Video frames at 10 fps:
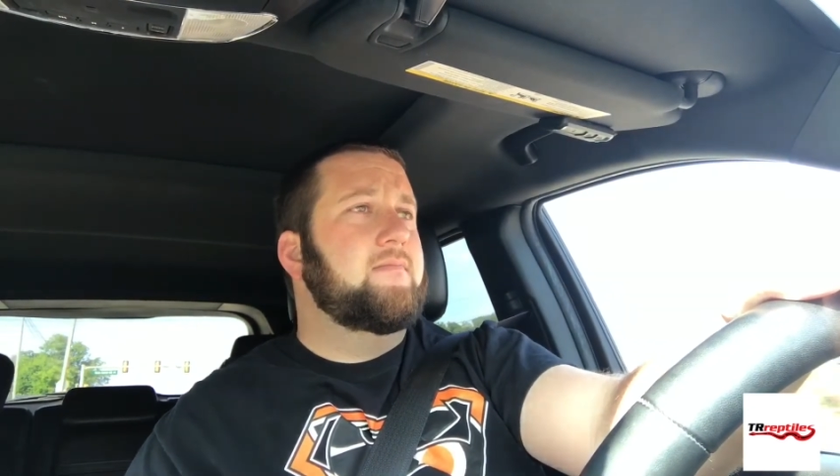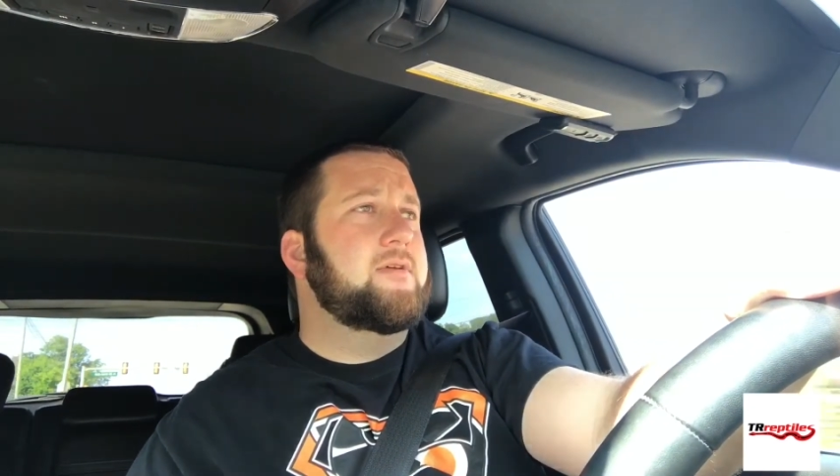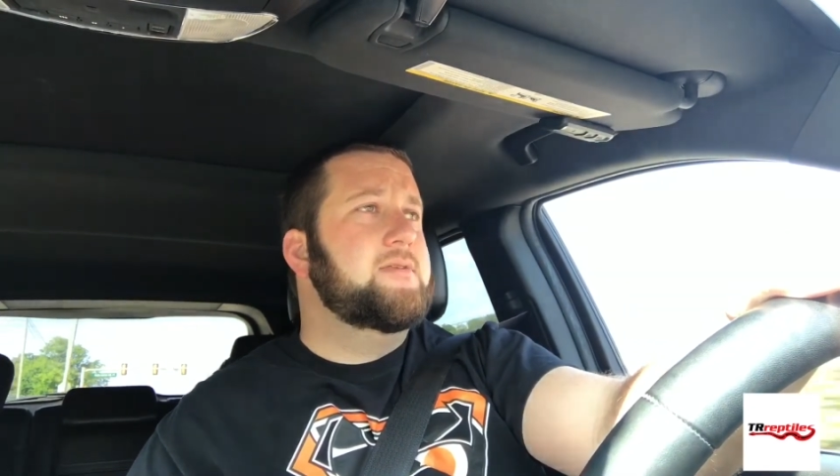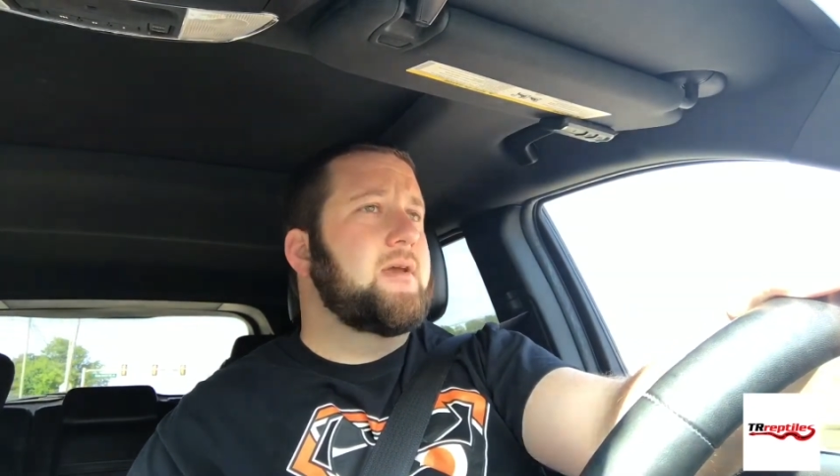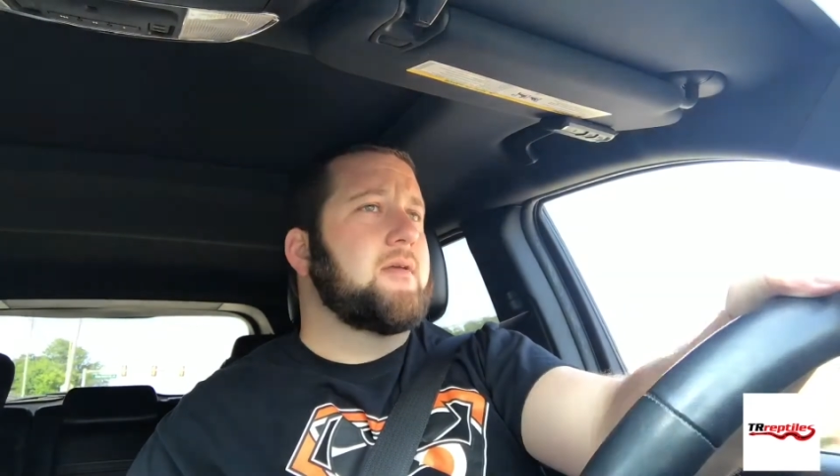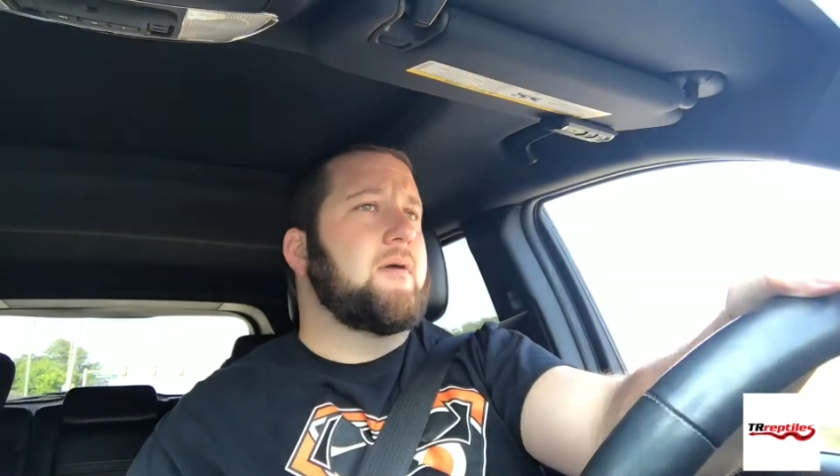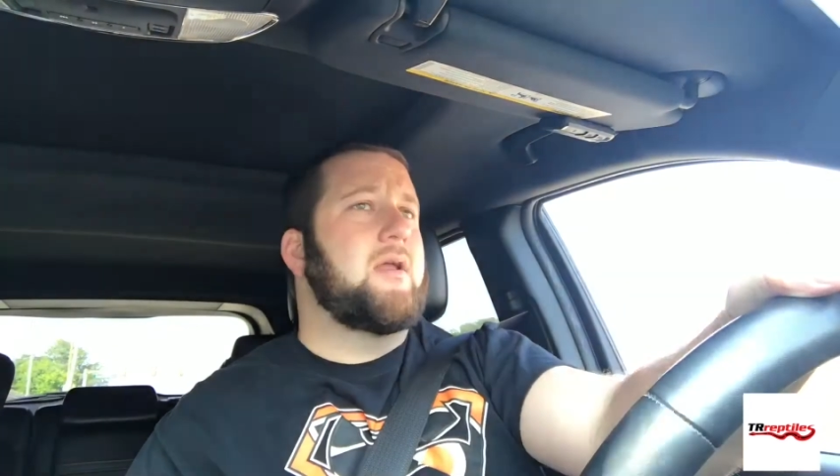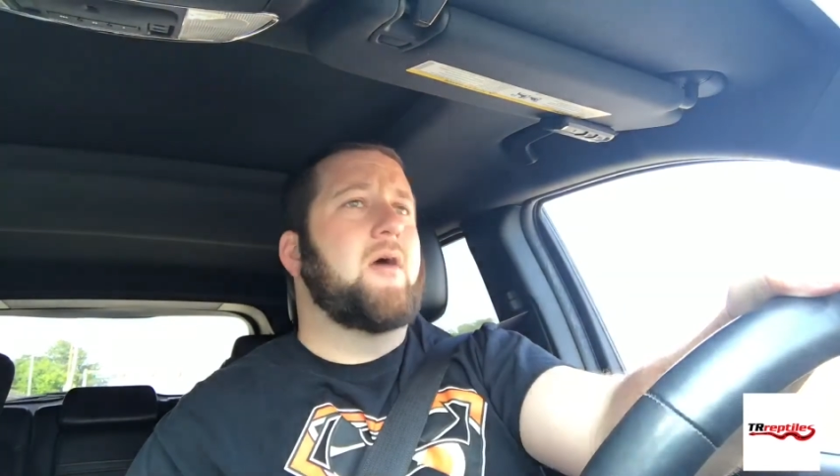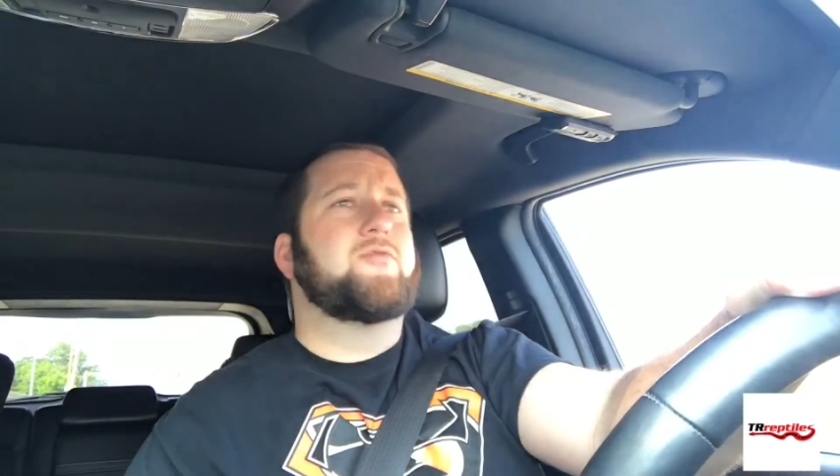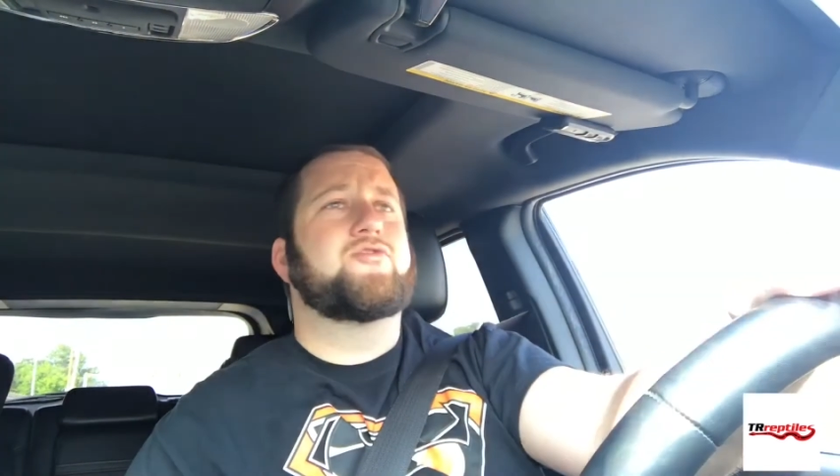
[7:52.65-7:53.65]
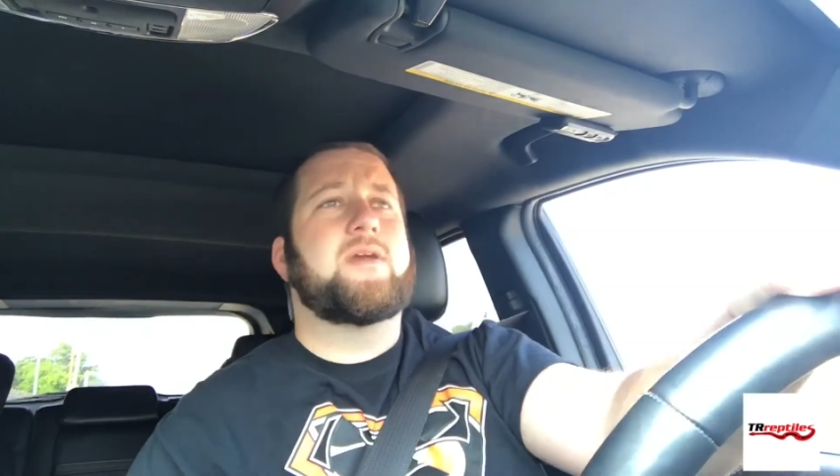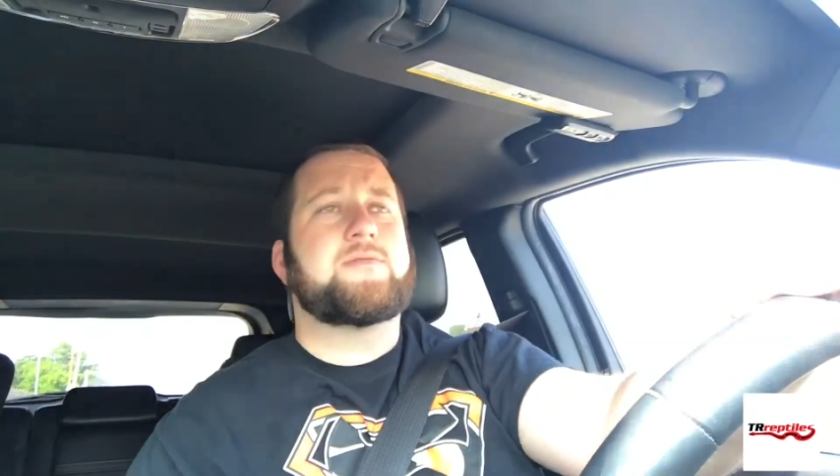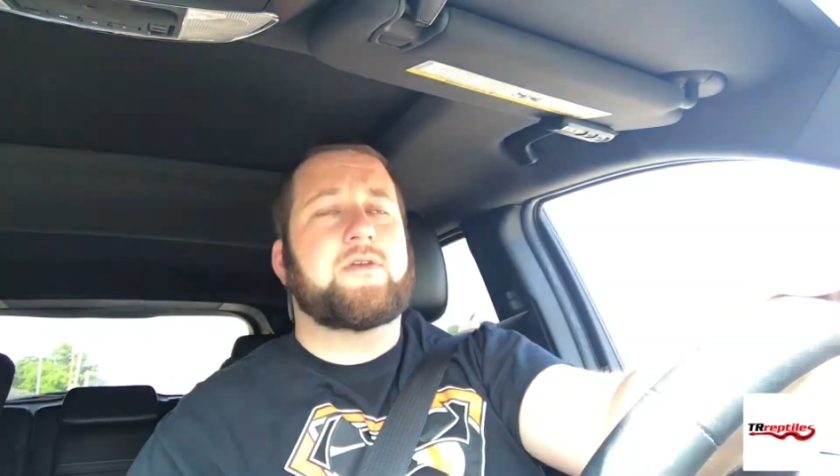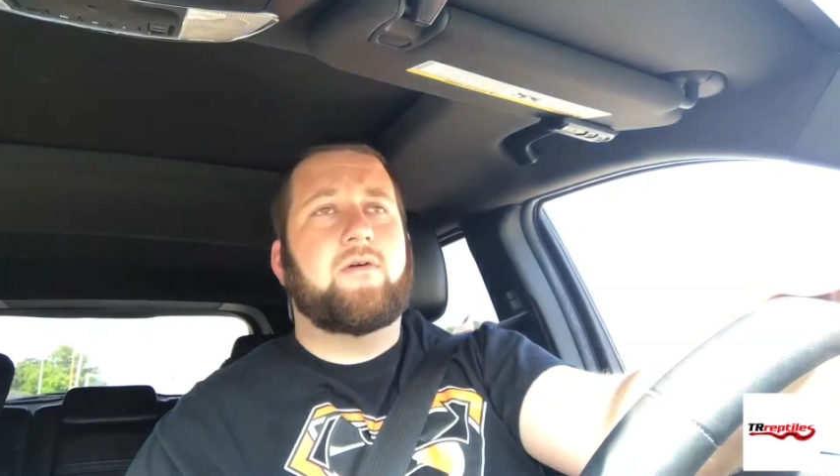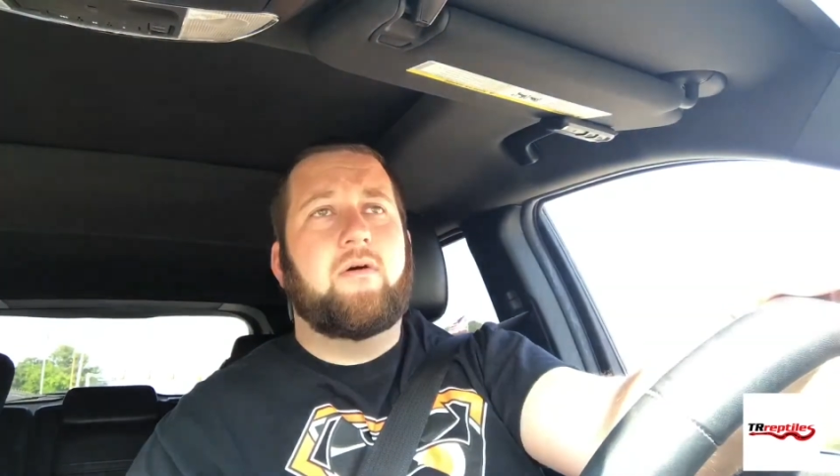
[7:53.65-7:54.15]
What's the other one? Oh,
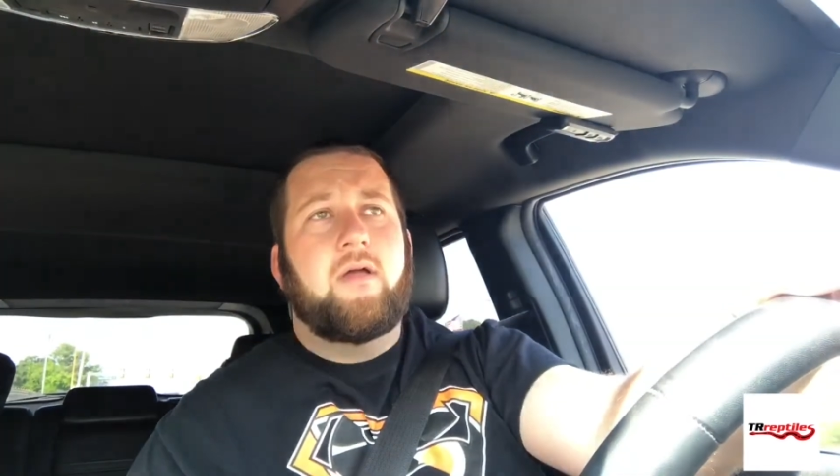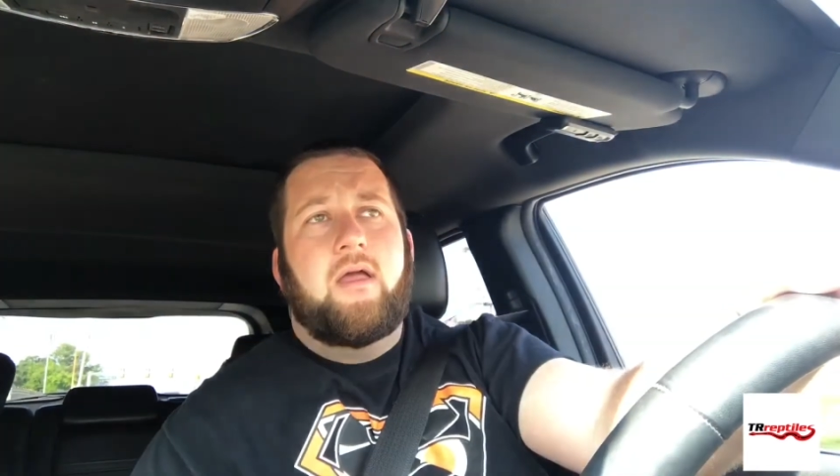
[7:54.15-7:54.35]
Dreamsicle.